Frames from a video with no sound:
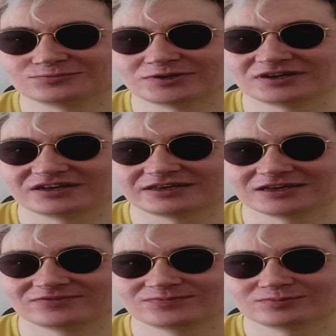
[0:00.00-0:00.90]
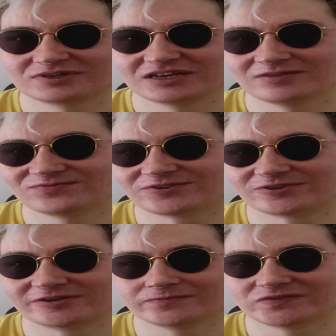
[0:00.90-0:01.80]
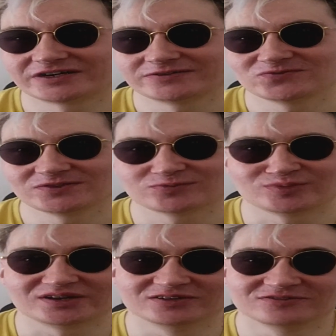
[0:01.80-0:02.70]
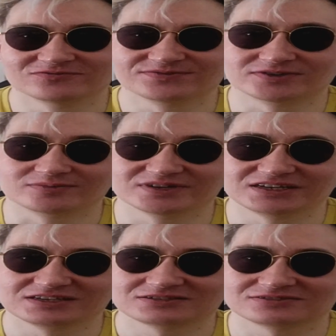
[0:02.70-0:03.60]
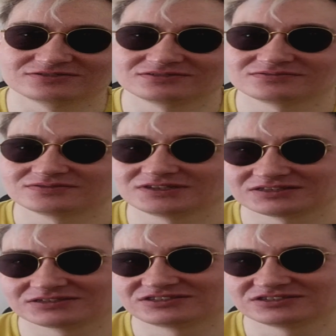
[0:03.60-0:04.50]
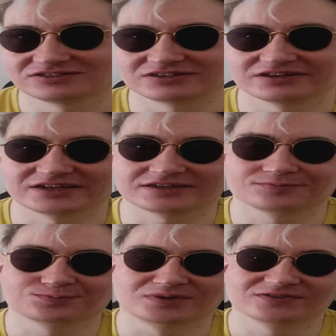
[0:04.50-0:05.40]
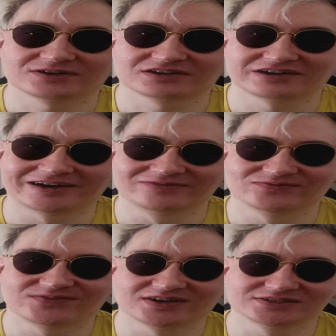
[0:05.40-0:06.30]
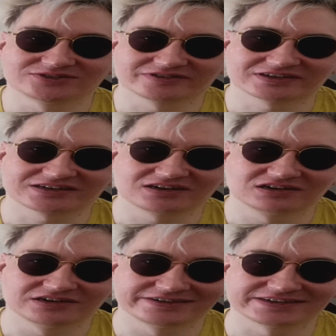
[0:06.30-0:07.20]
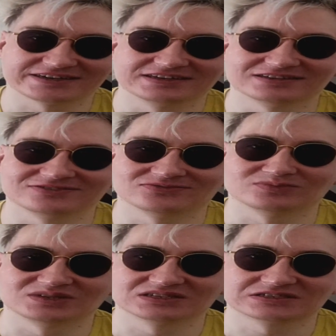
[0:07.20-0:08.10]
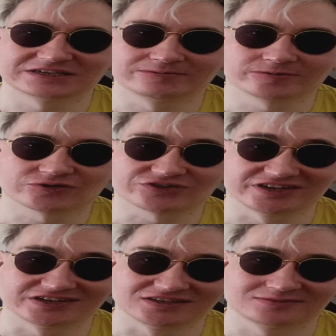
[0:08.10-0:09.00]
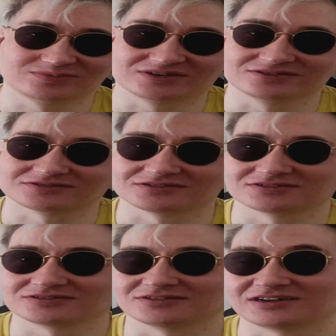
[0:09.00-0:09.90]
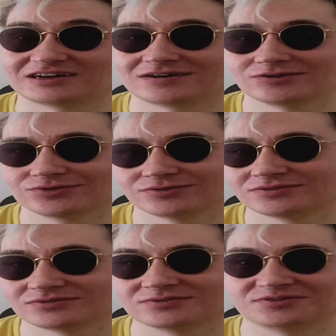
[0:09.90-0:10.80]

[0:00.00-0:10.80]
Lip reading: when I came forward with my information, it Just like my grandfather kinda gave me some credit, because now